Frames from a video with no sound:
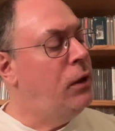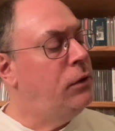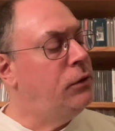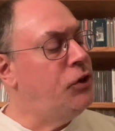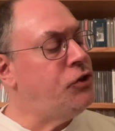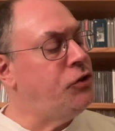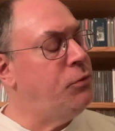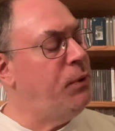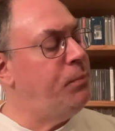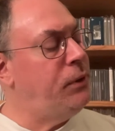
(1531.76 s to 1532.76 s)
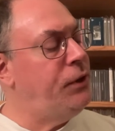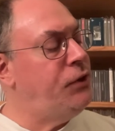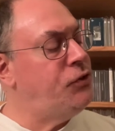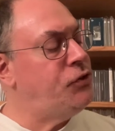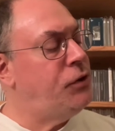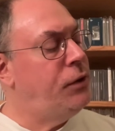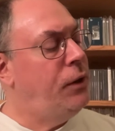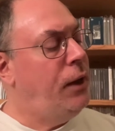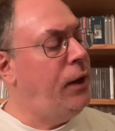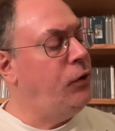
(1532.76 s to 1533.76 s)
Listen to Me Please,
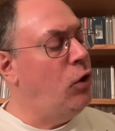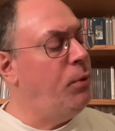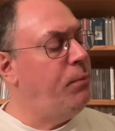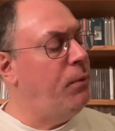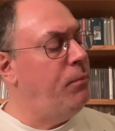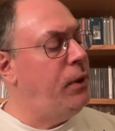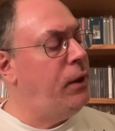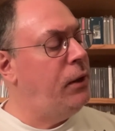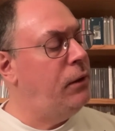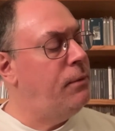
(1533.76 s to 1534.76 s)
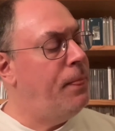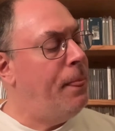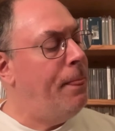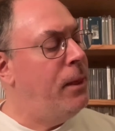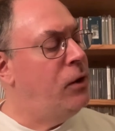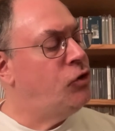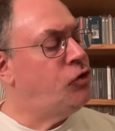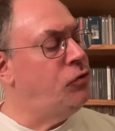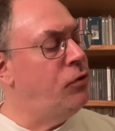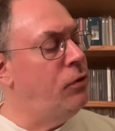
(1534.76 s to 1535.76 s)
Ain't Nobody But Me,
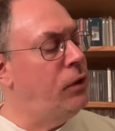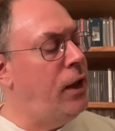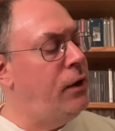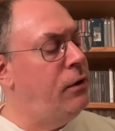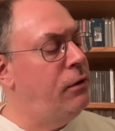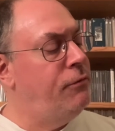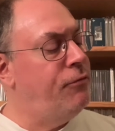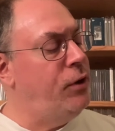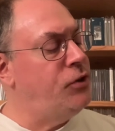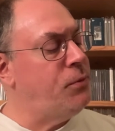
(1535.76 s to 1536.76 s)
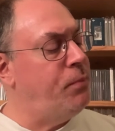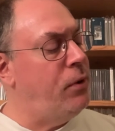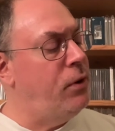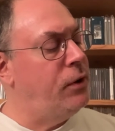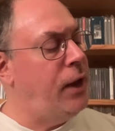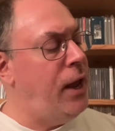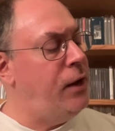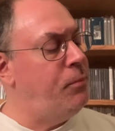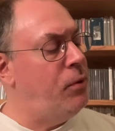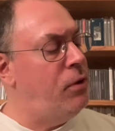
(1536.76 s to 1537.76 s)
Sooner or Later, Free as a Bird,
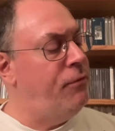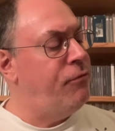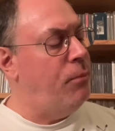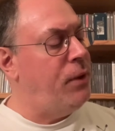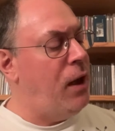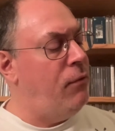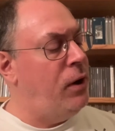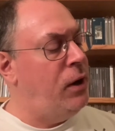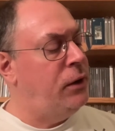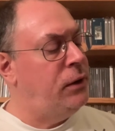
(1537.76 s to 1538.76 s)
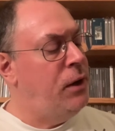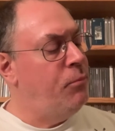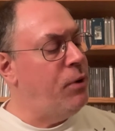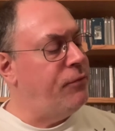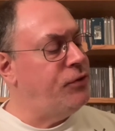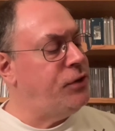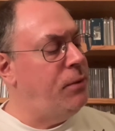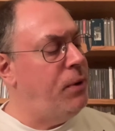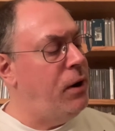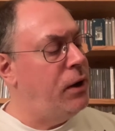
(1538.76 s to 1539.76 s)
Cannonball, From Now On, Breakfast in
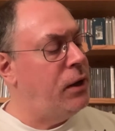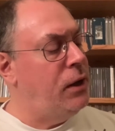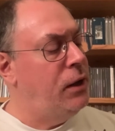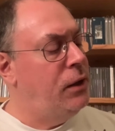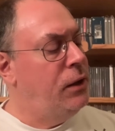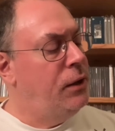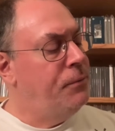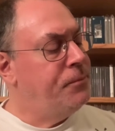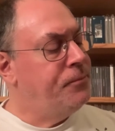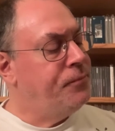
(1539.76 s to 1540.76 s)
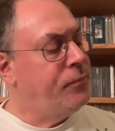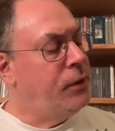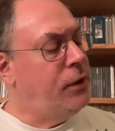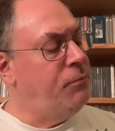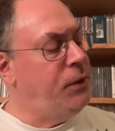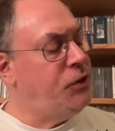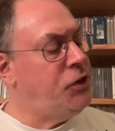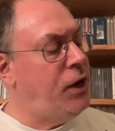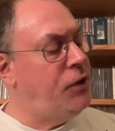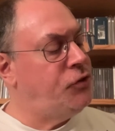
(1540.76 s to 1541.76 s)
America, Give Me a
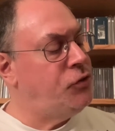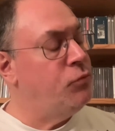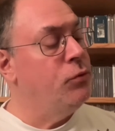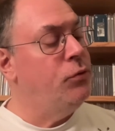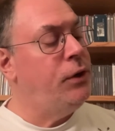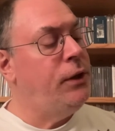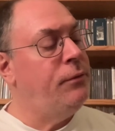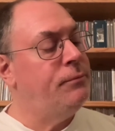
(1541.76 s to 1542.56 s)
Chance, Rudy.